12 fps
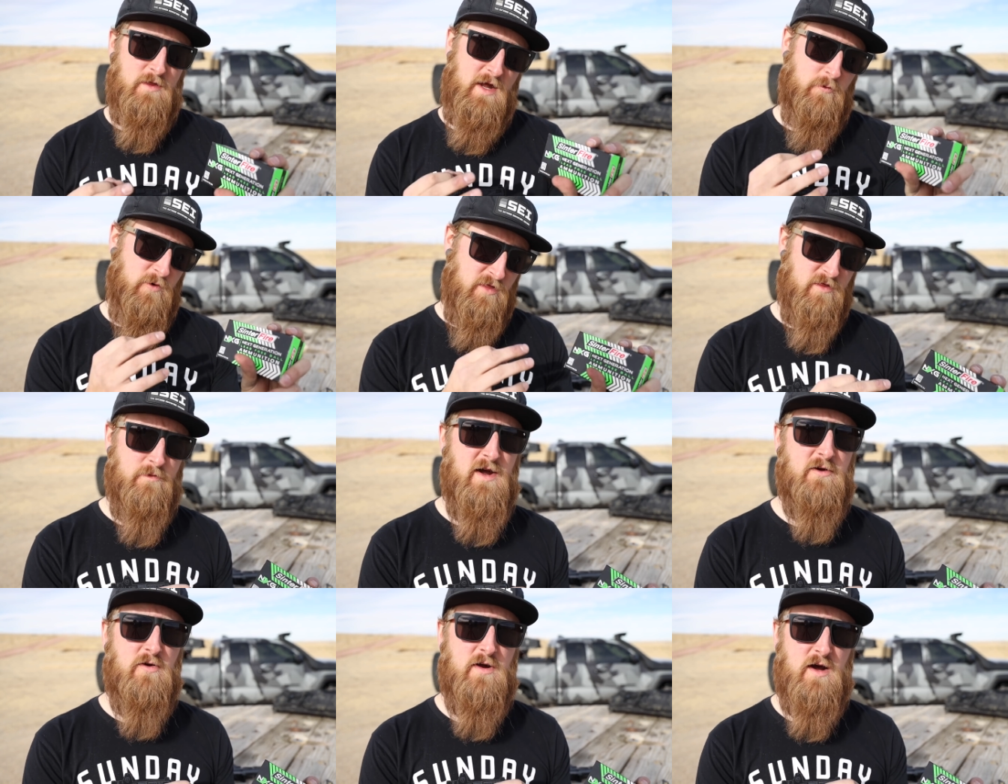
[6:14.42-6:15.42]
that with the
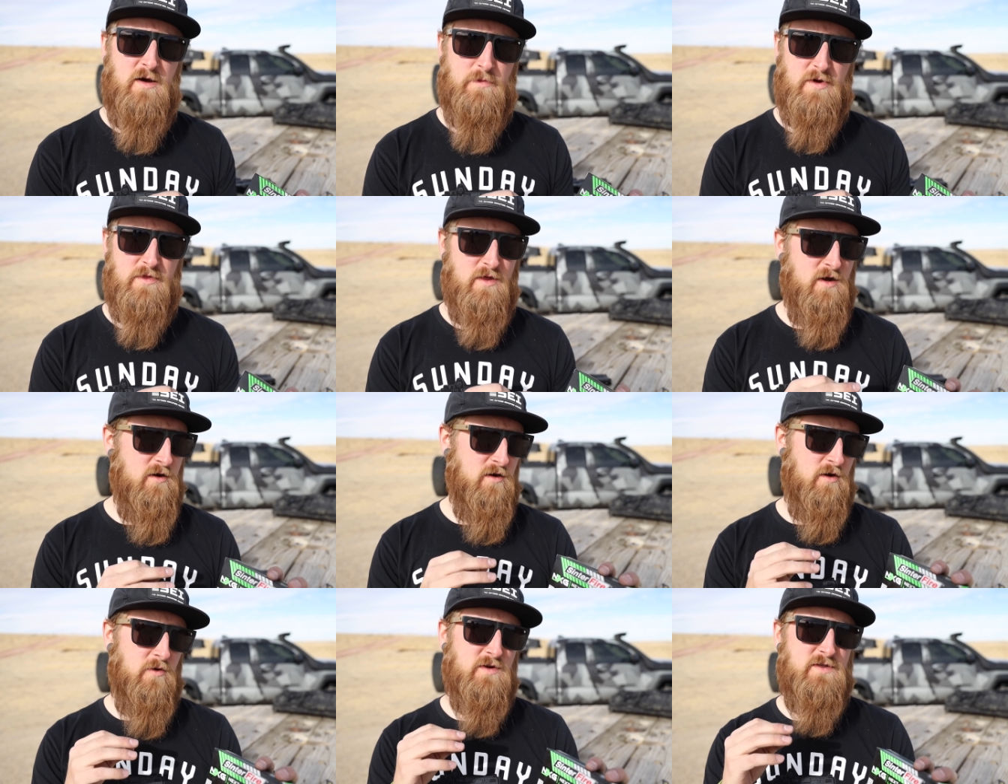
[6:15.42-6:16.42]
micro comp on there, you're
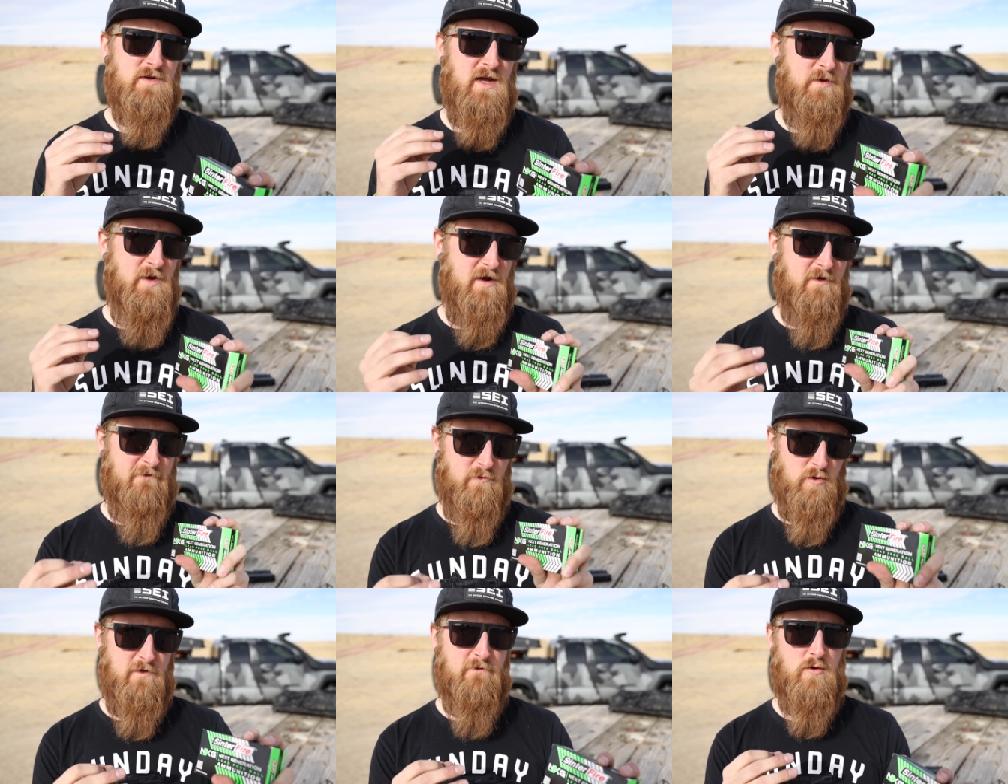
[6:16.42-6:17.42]
going to get about a
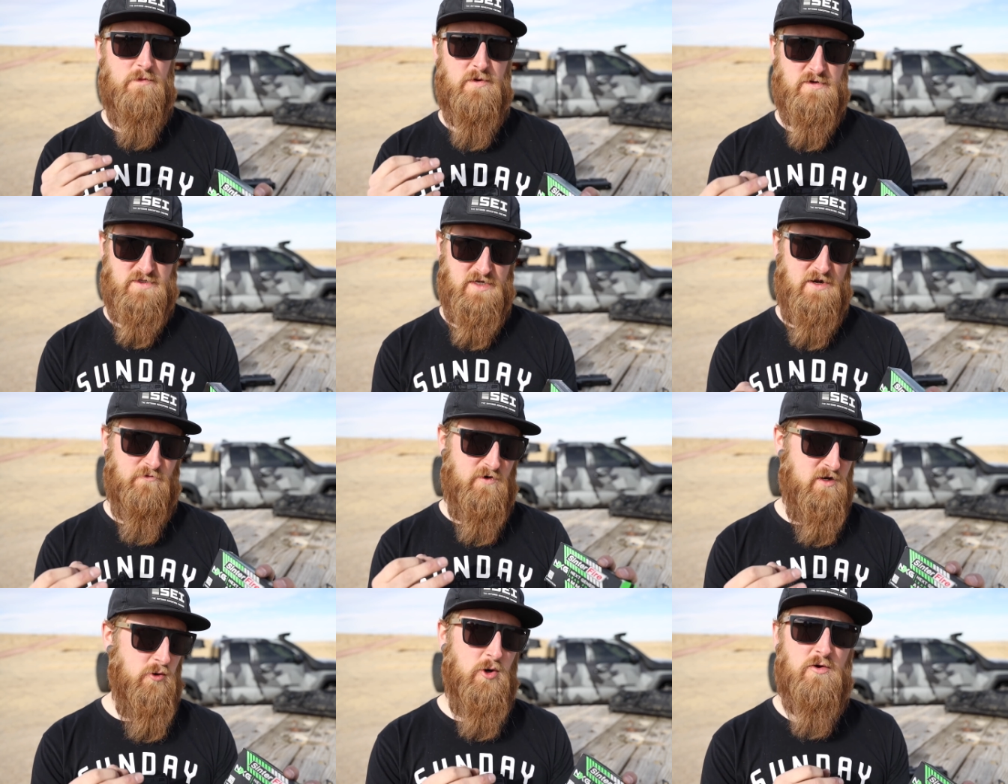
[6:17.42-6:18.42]
44%
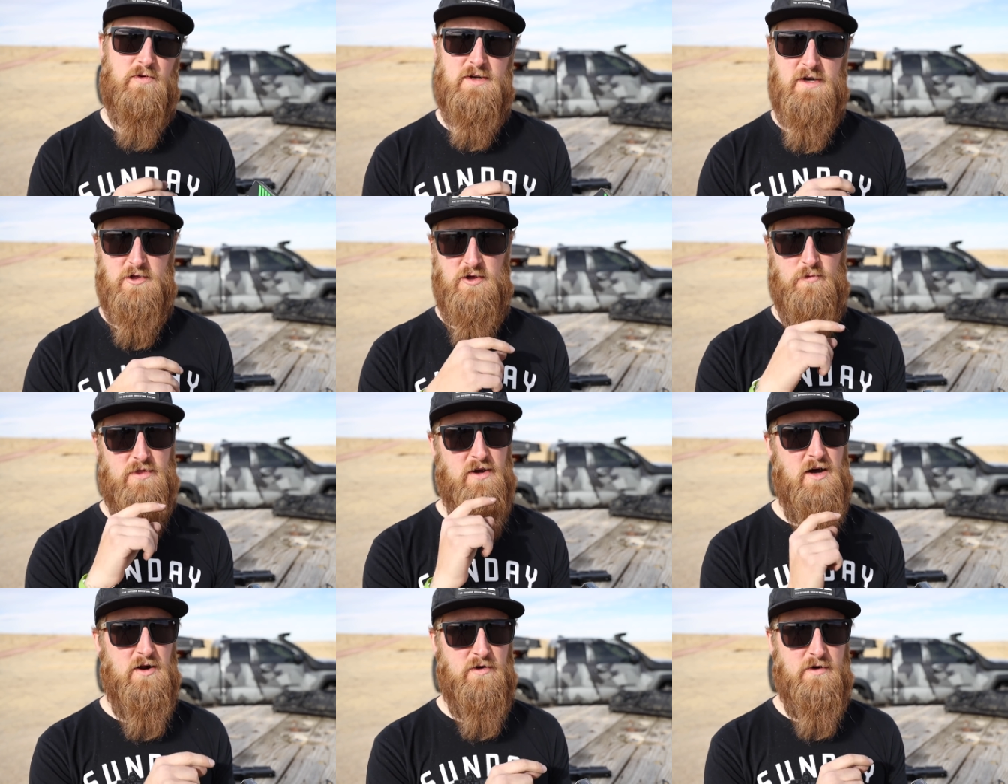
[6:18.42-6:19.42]
recoil reduction with
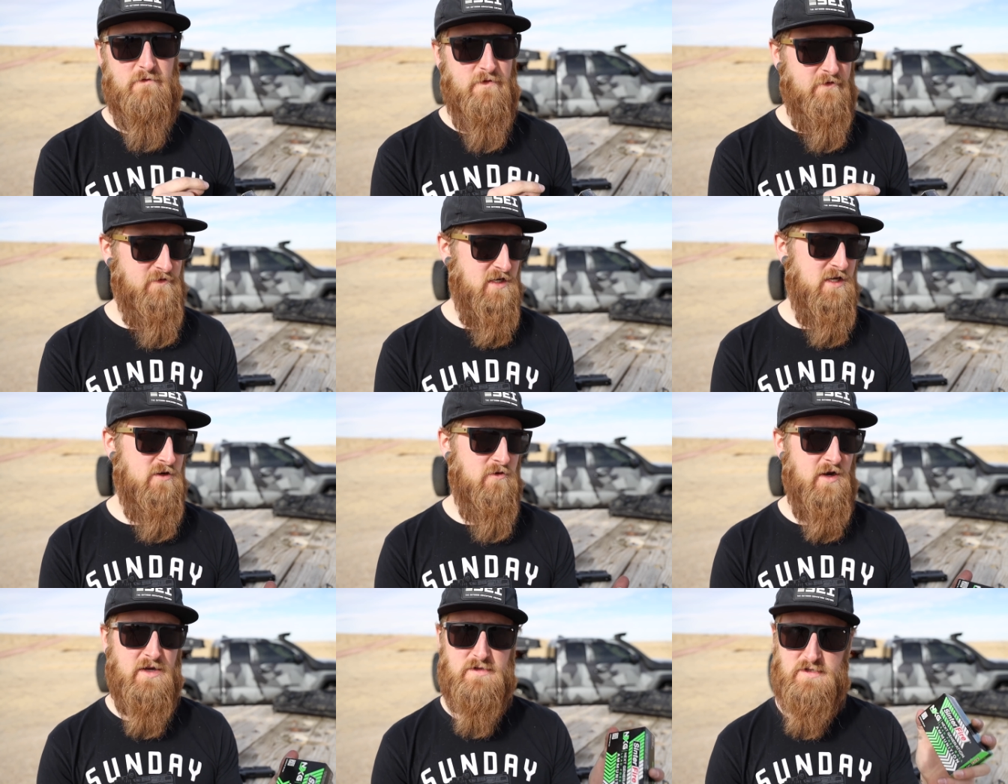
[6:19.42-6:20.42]
115
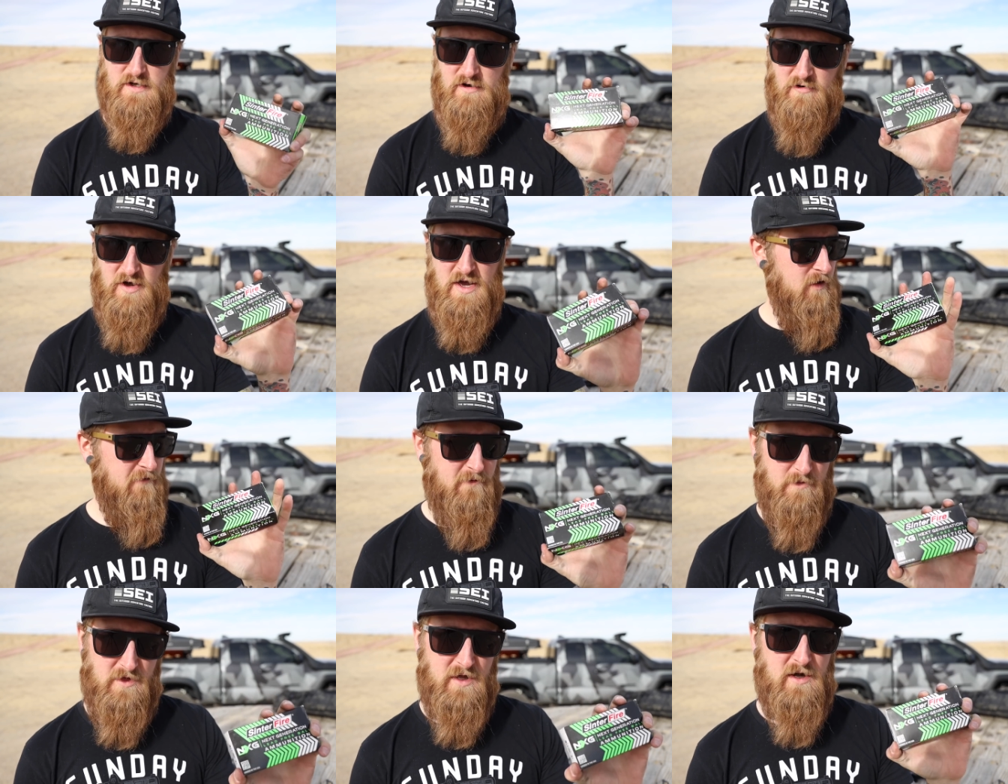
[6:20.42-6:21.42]
grain, so if
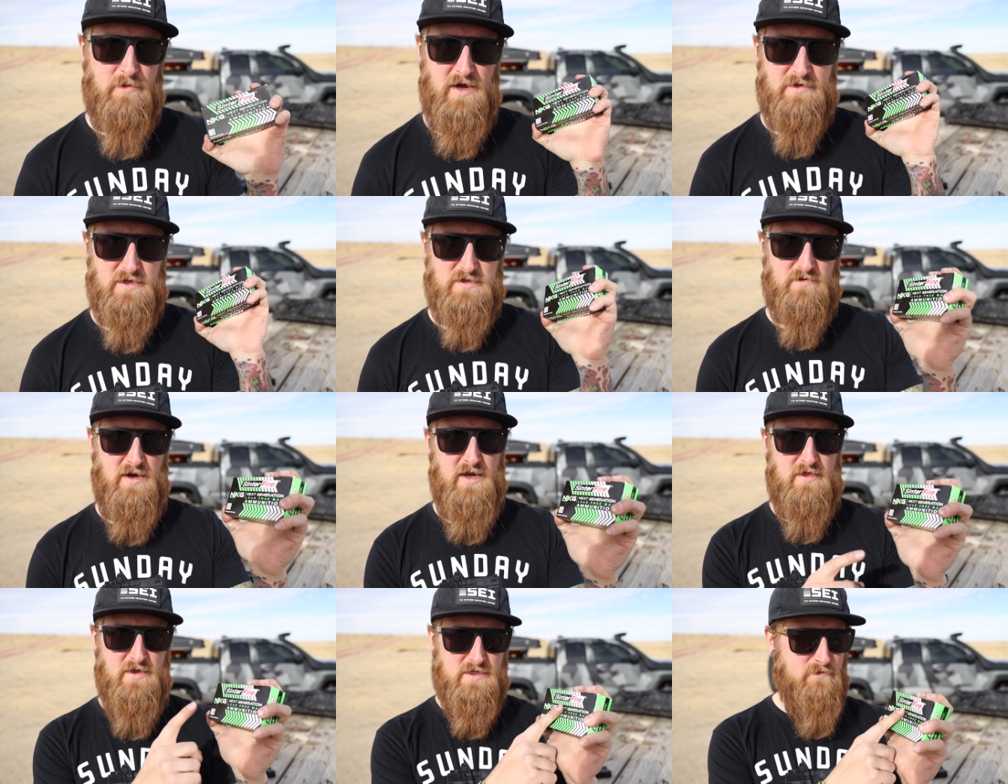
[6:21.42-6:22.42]
I'm thinking about this
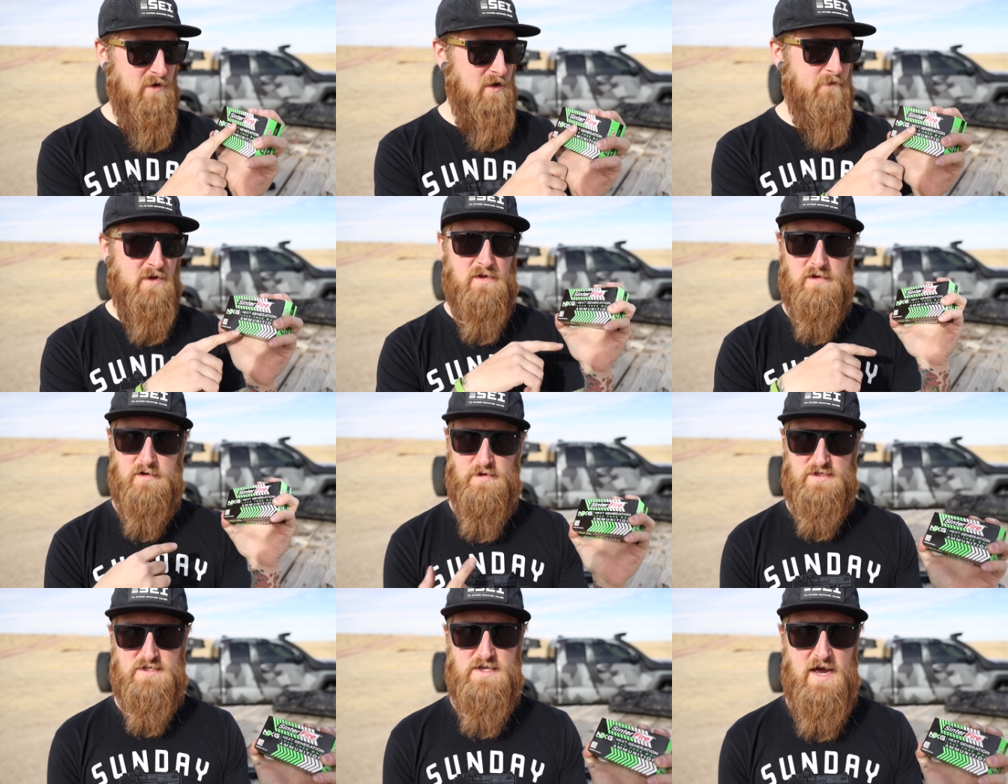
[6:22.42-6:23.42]
right, this might be a little
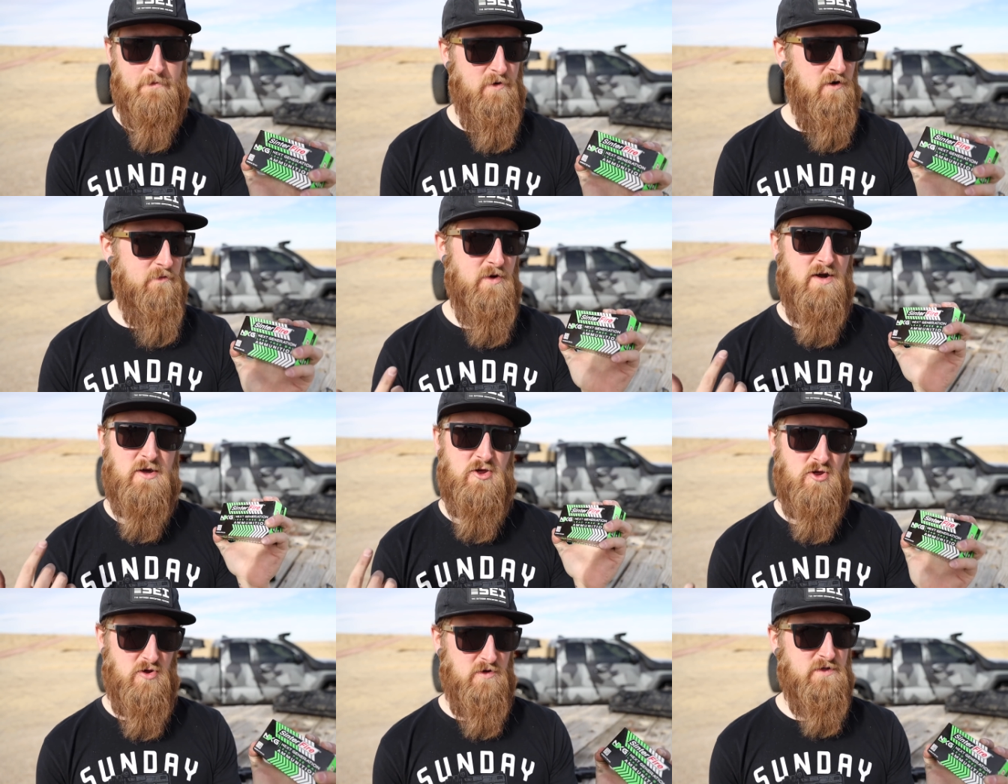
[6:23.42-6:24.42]
bit snappier, but I
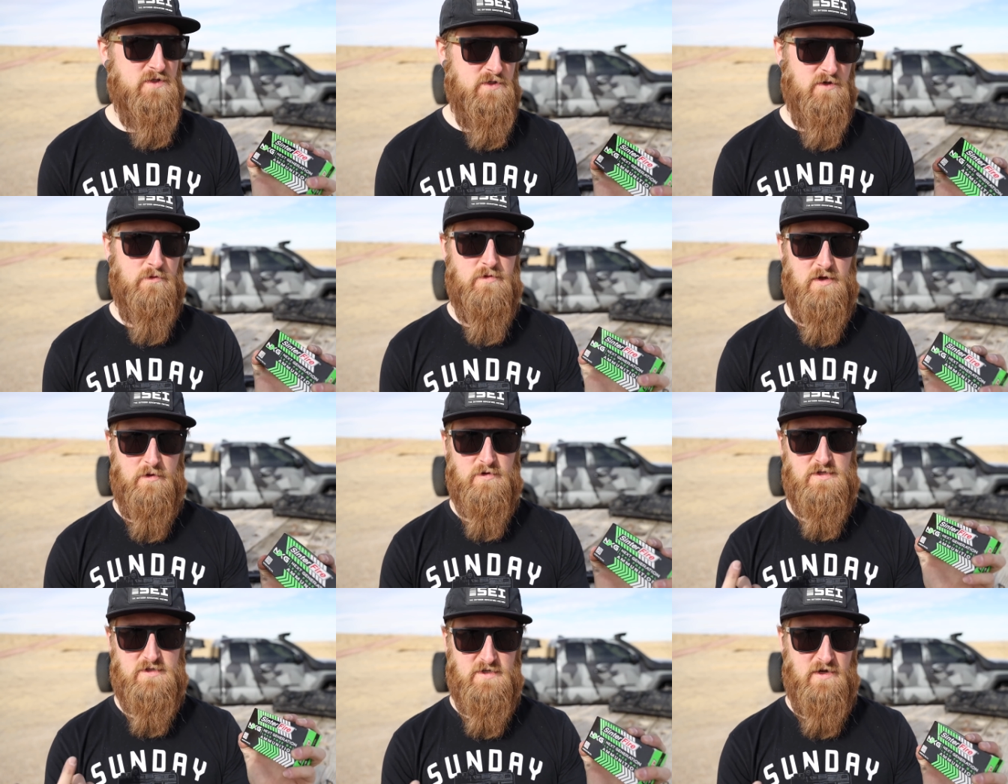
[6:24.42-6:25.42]
should still be able
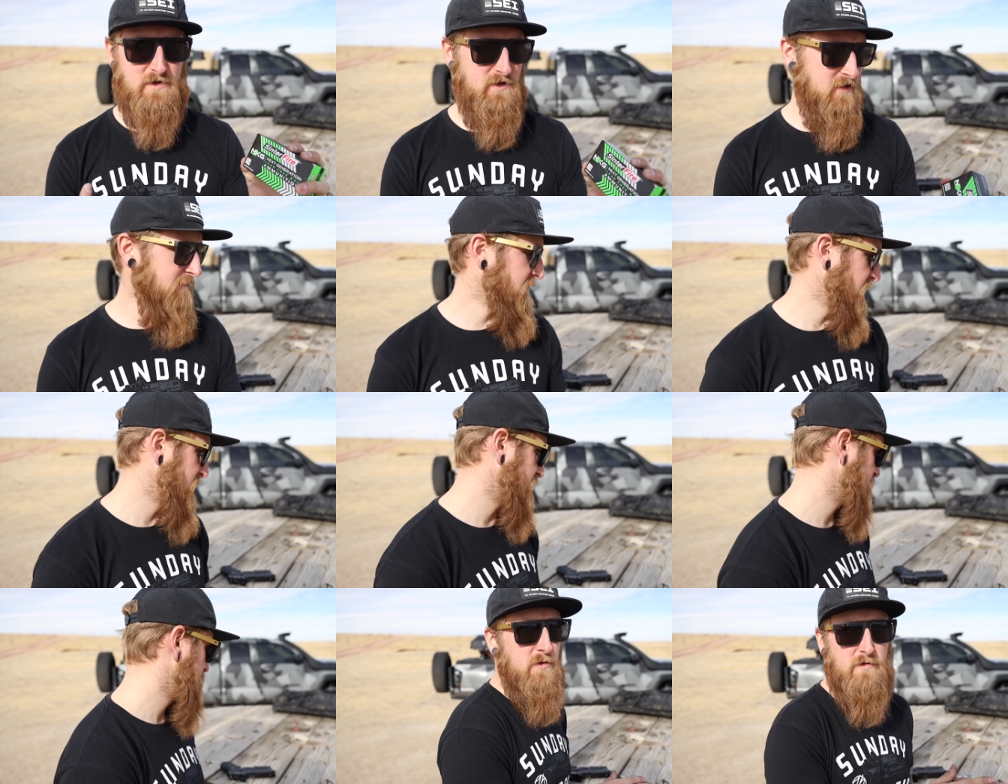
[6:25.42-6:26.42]
to tell a difference.